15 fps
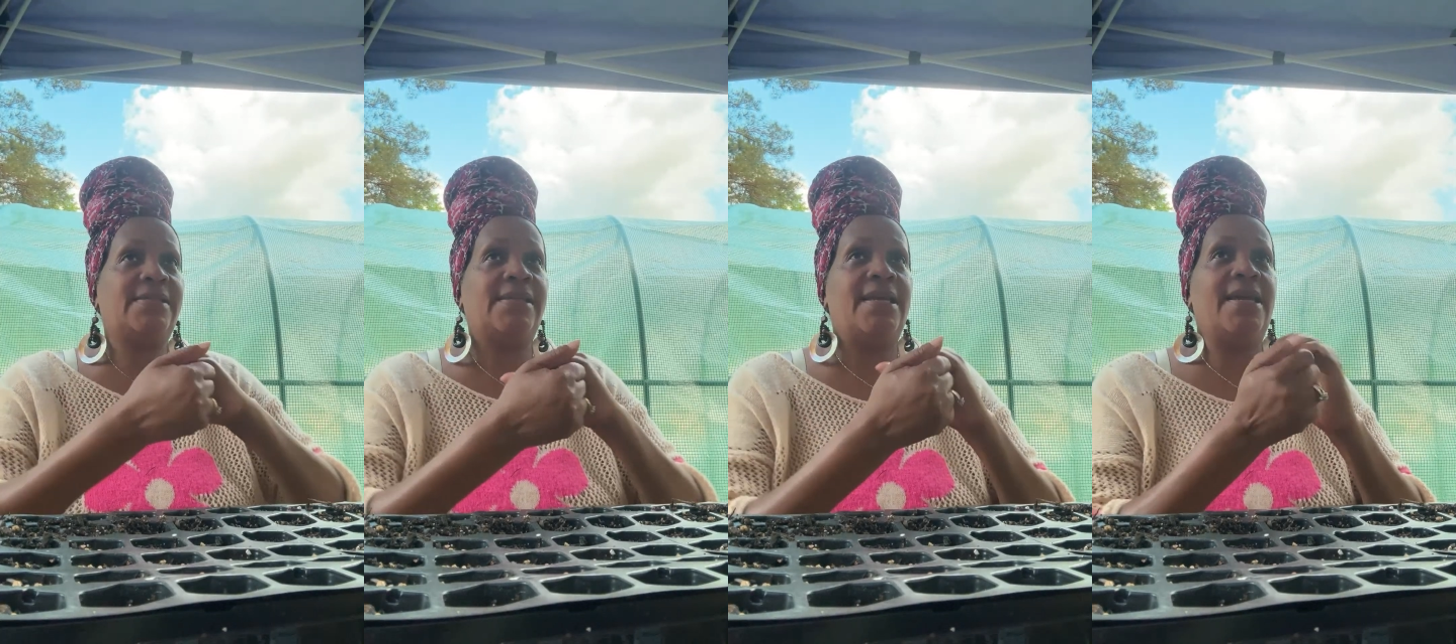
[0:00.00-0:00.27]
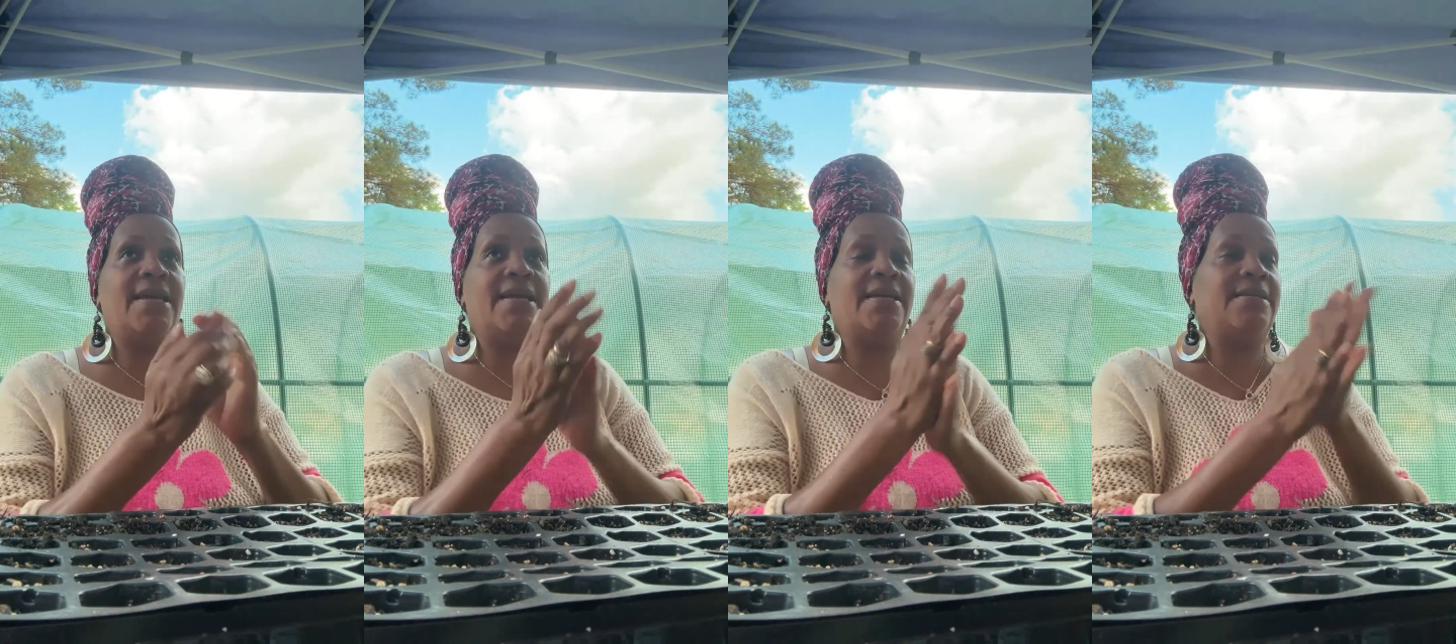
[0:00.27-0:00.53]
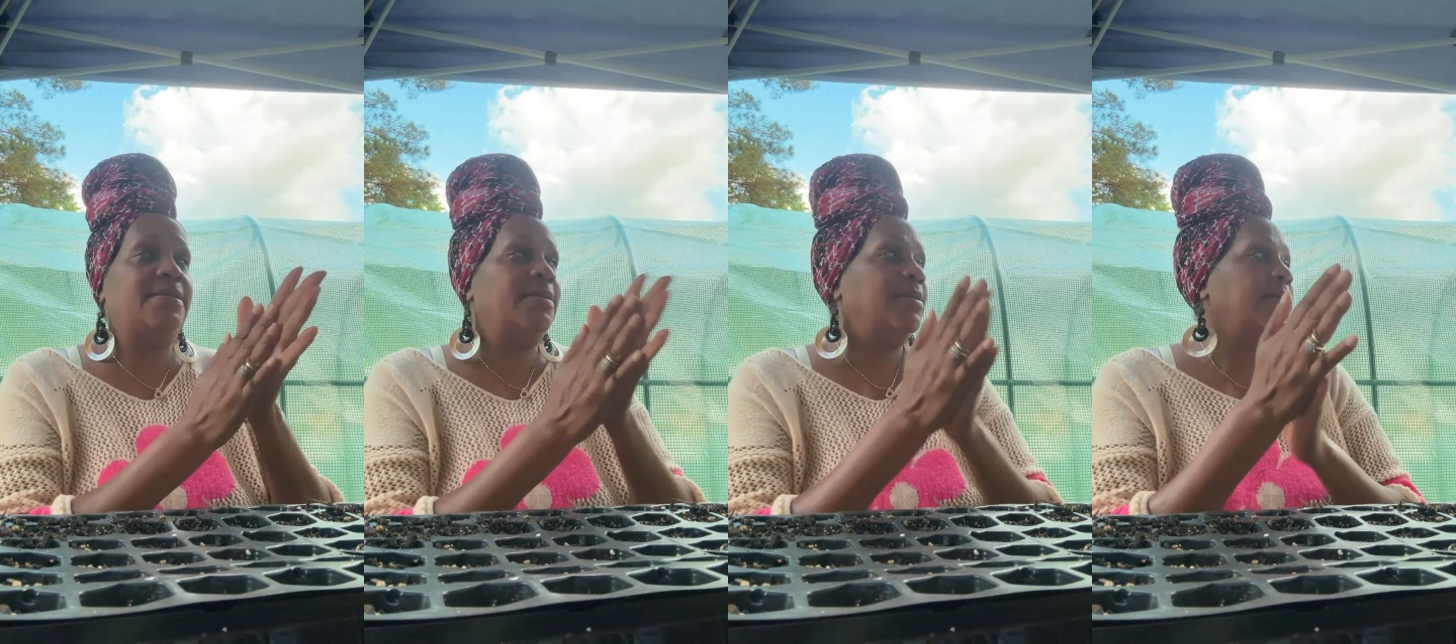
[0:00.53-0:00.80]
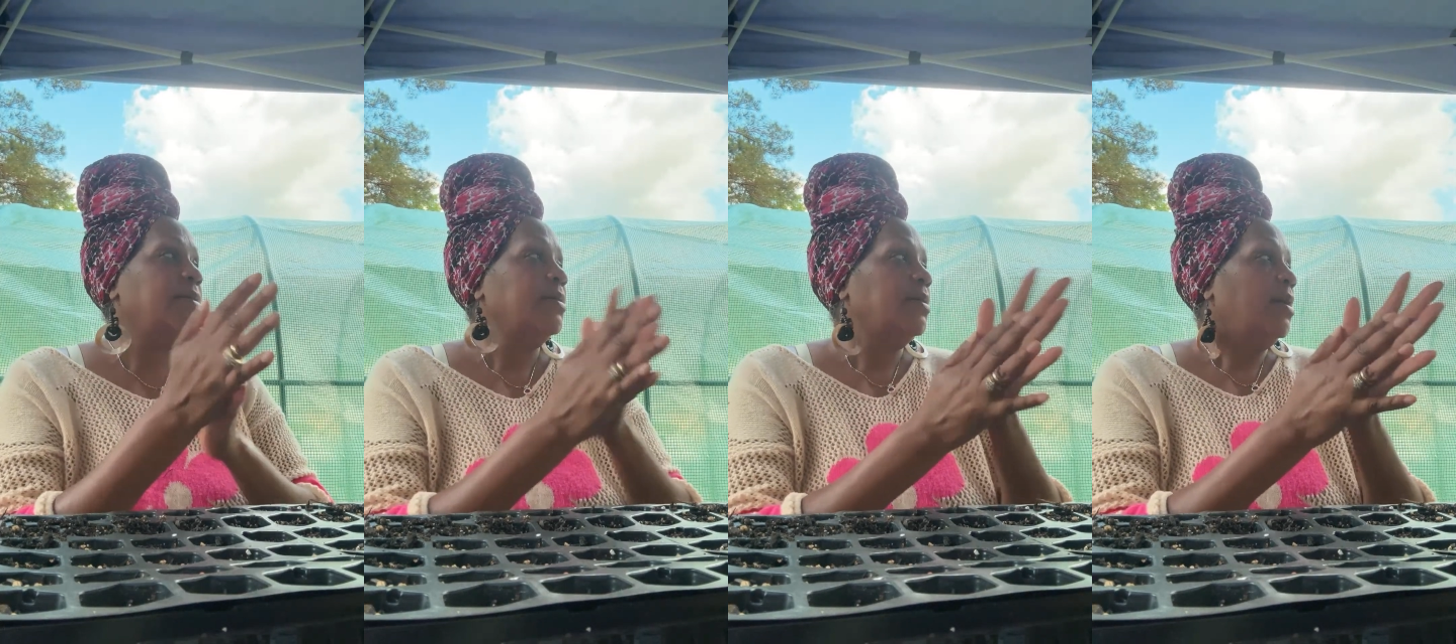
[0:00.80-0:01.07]
and
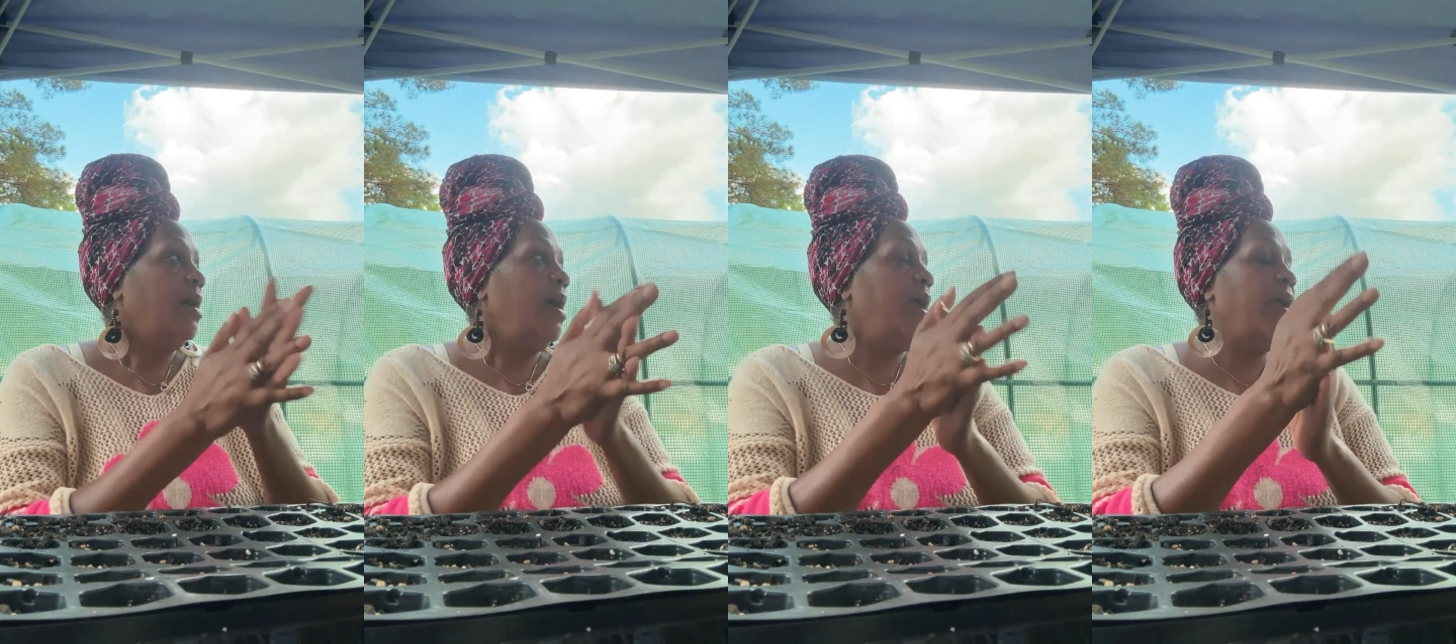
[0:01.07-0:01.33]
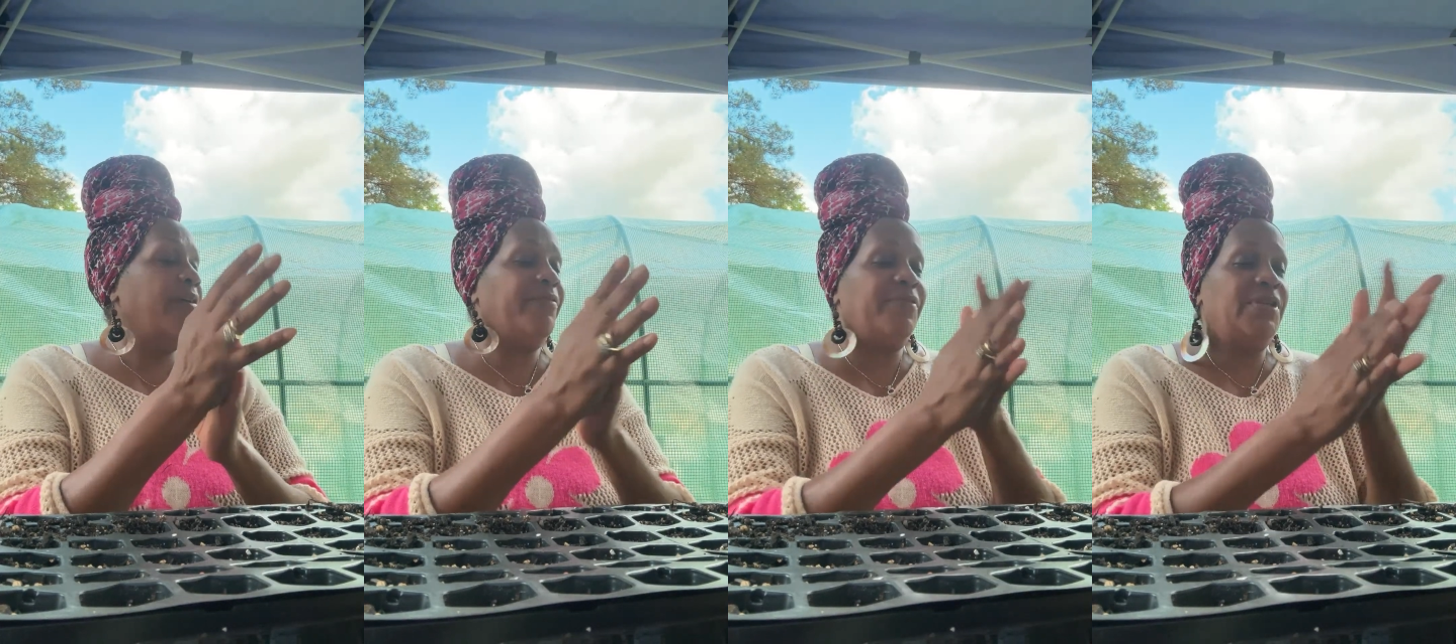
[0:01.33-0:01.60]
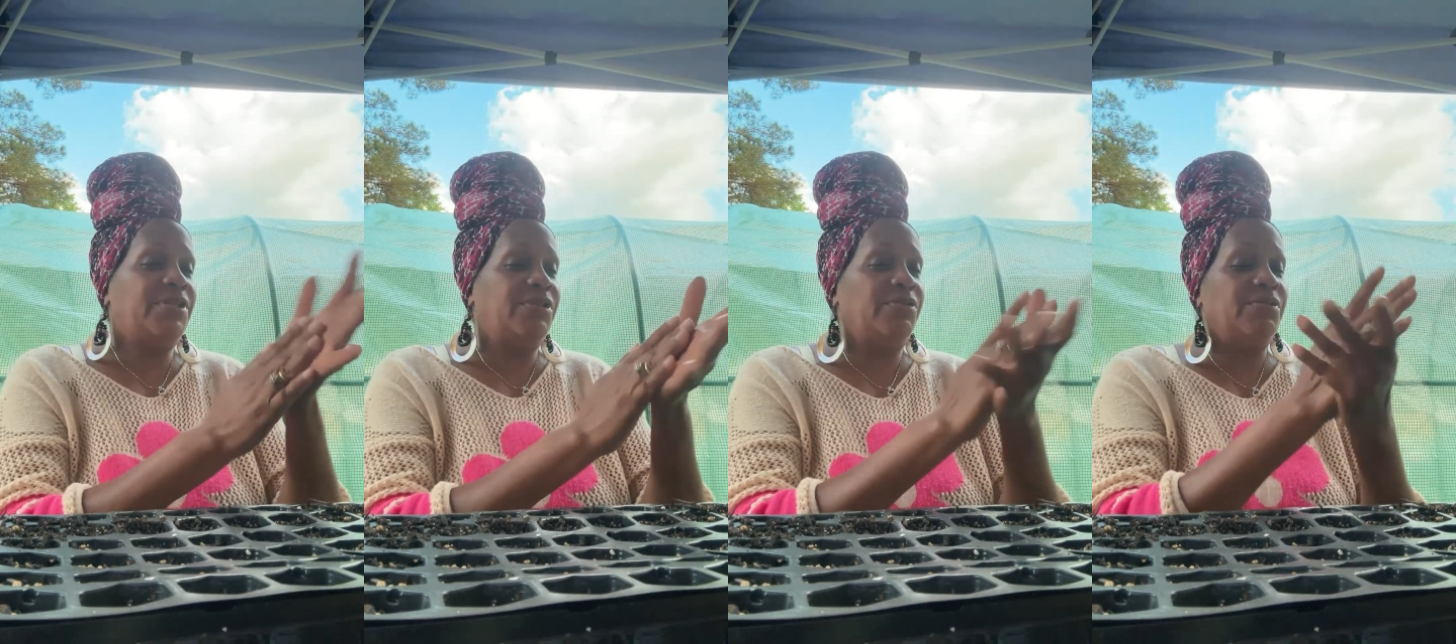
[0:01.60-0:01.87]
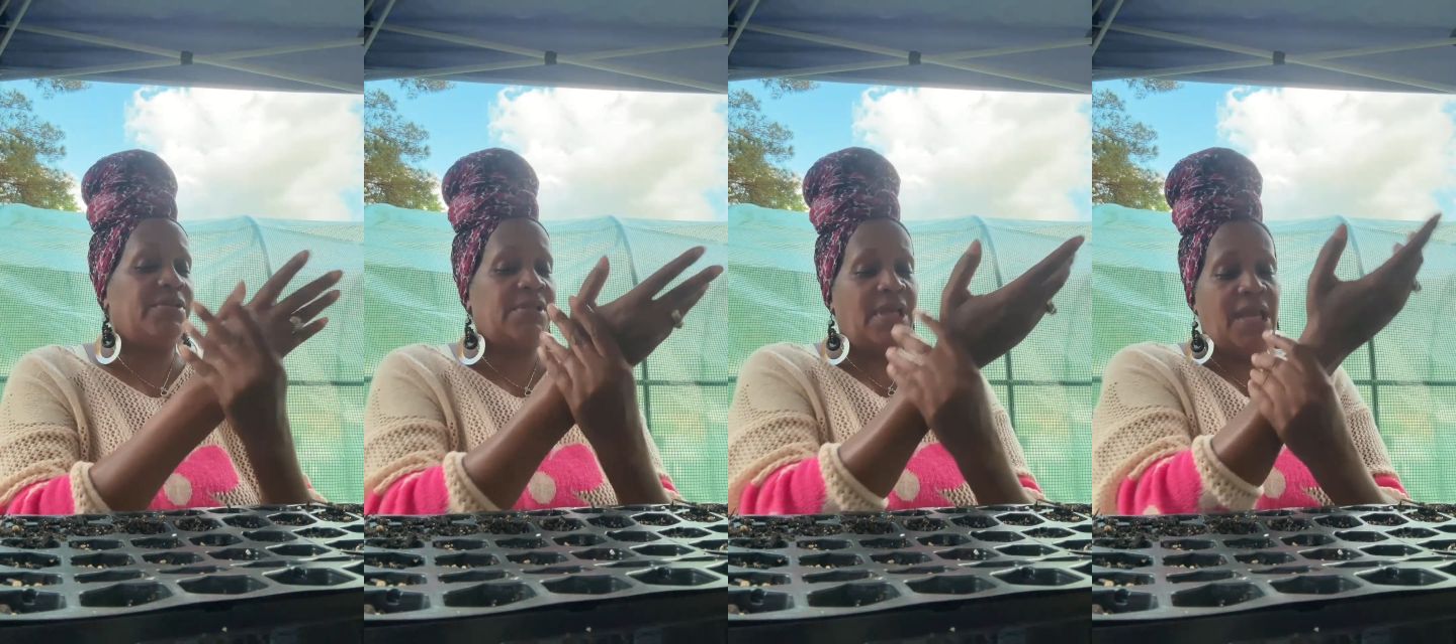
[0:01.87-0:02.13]
every
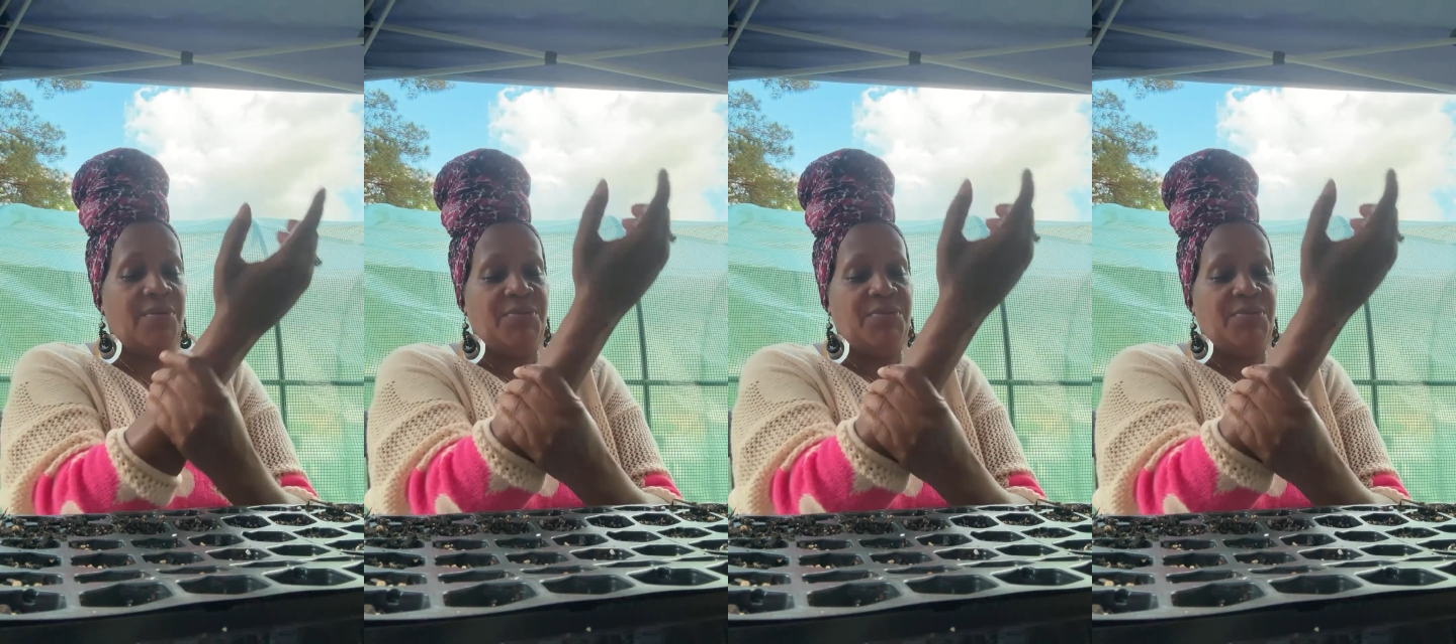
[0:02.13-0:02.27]
Tuesday